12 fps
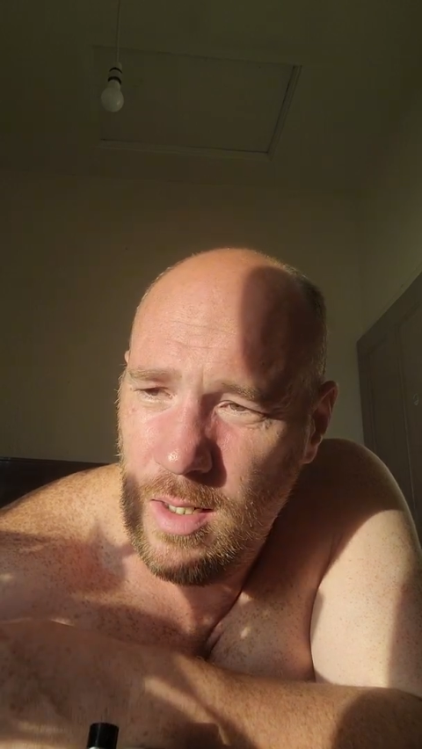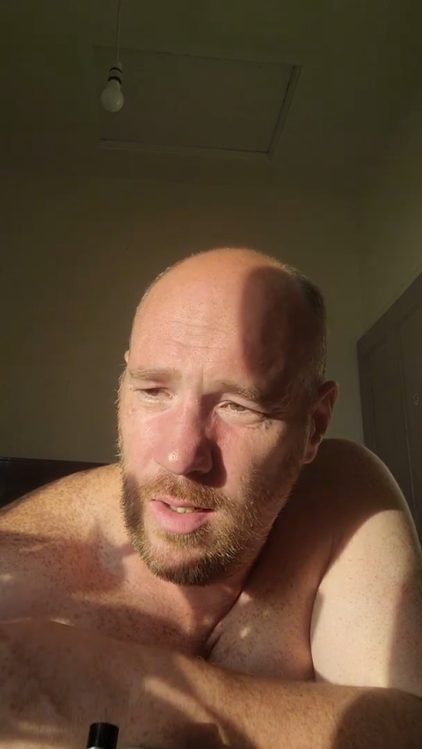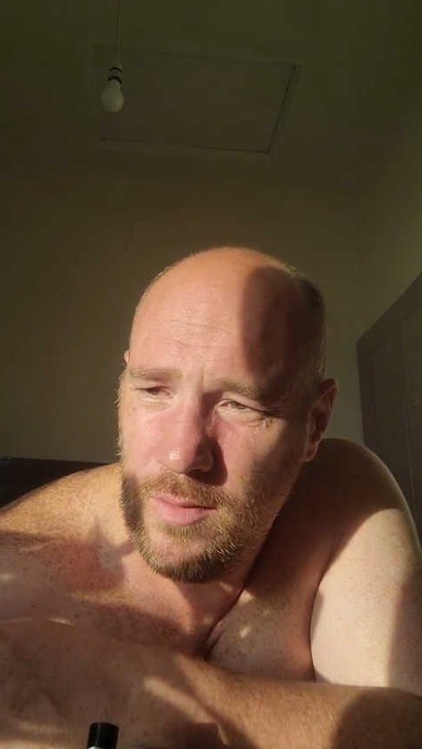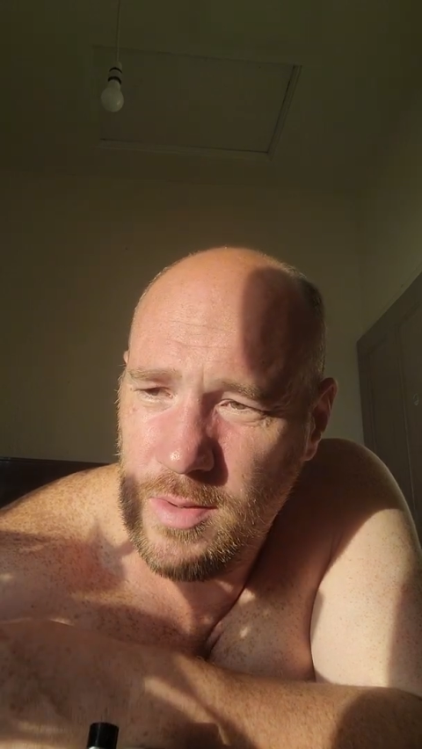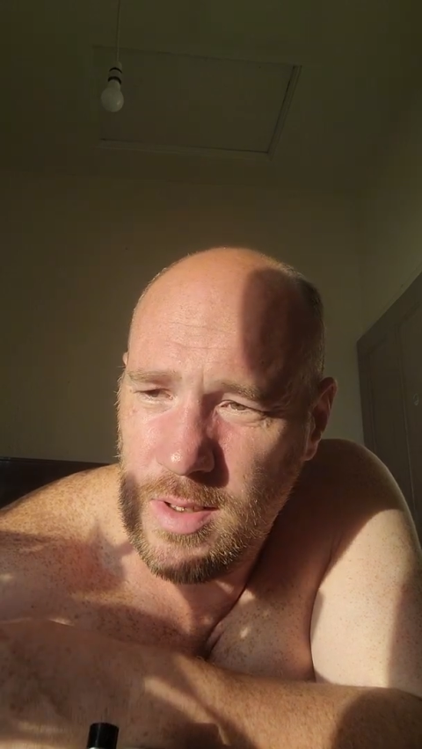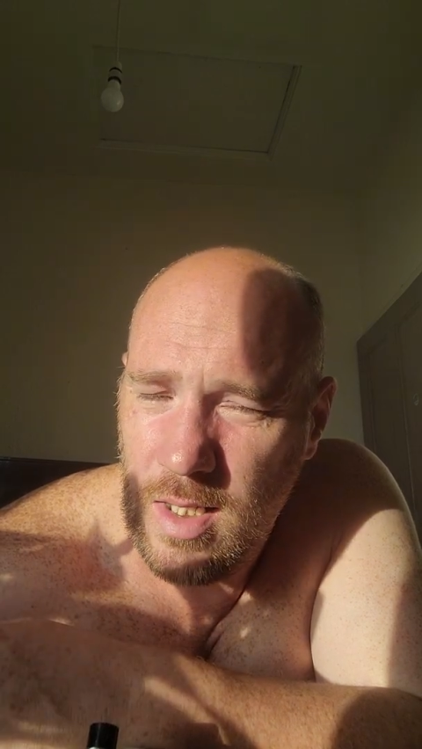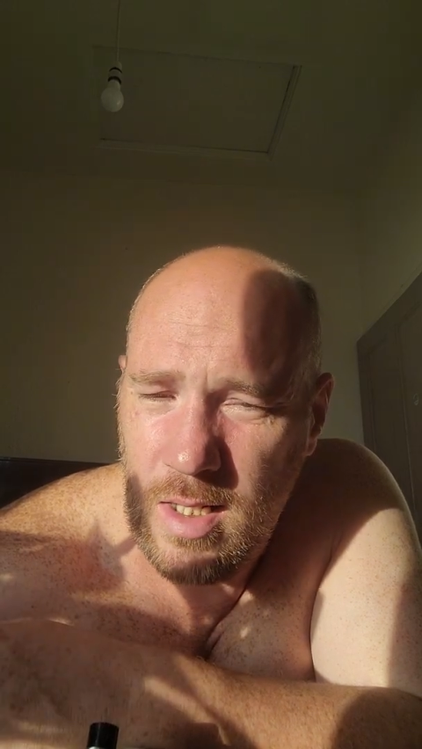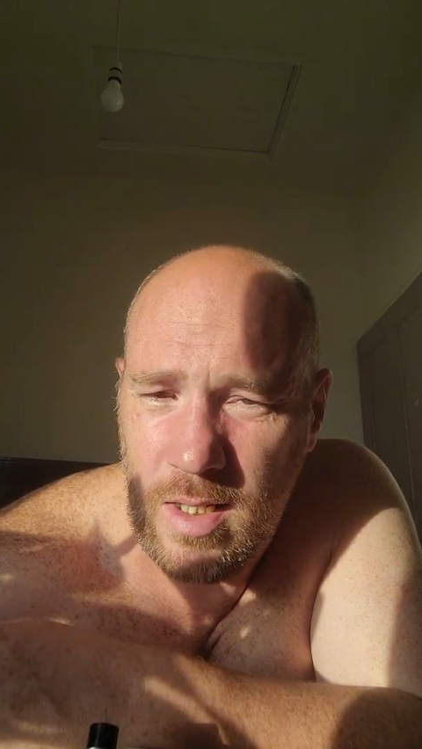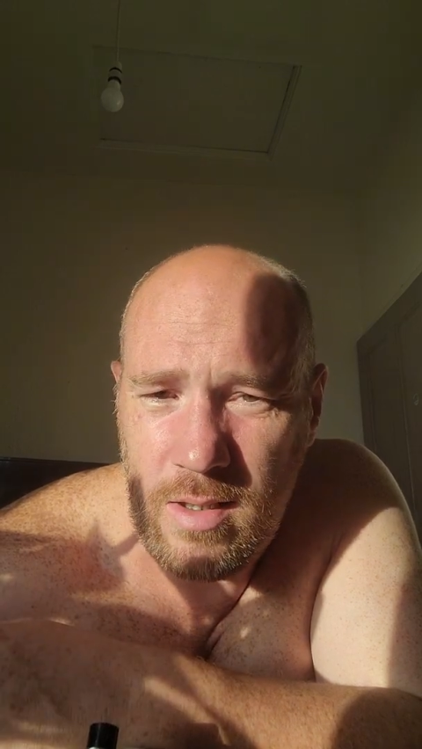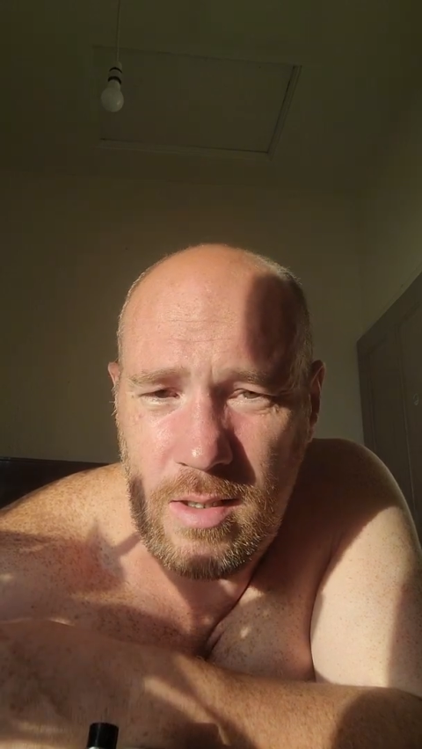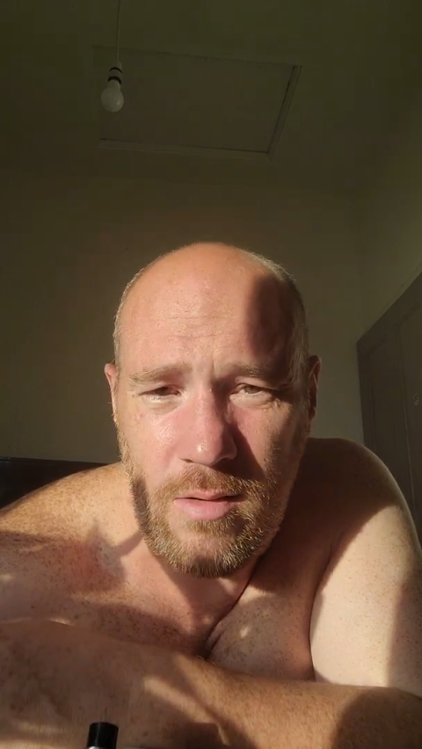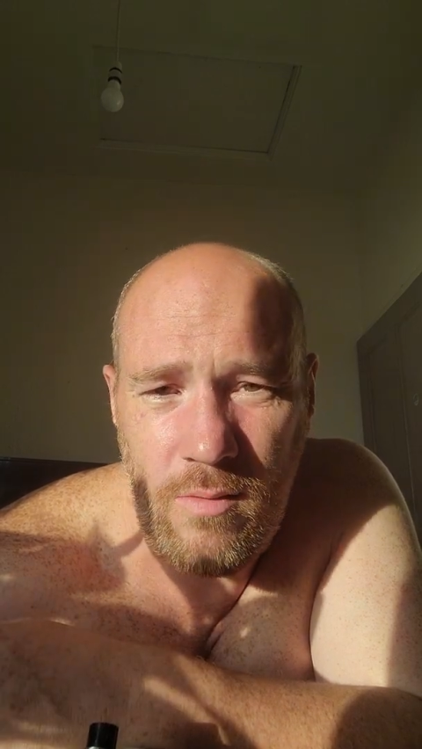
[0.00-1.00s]
I was
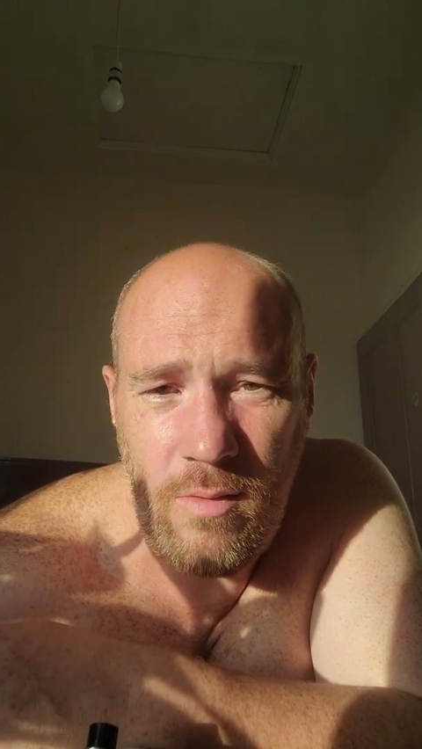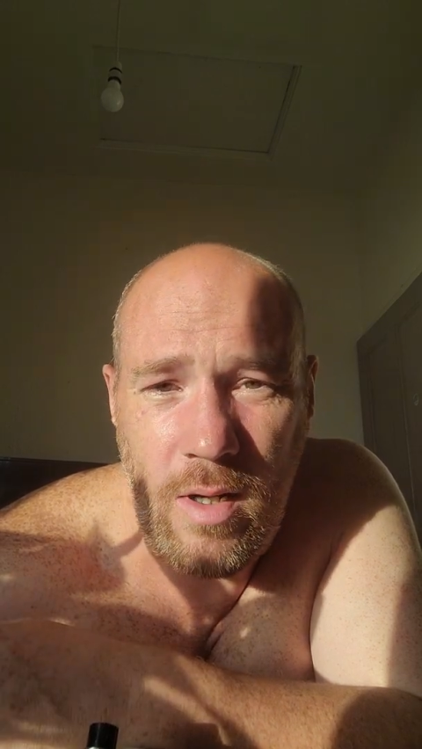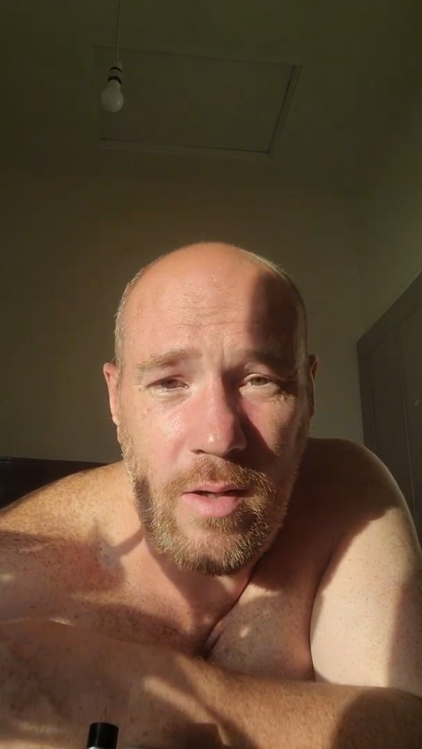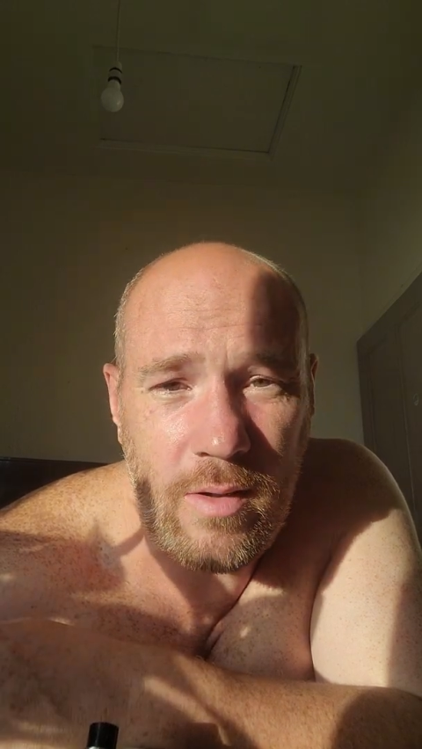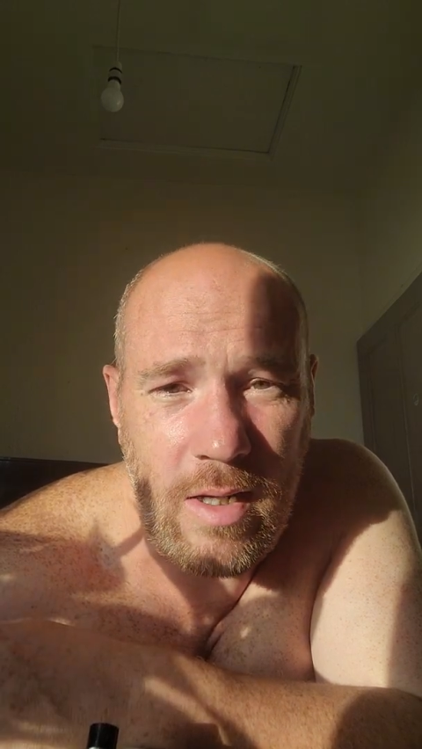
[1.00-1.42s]
like, wow,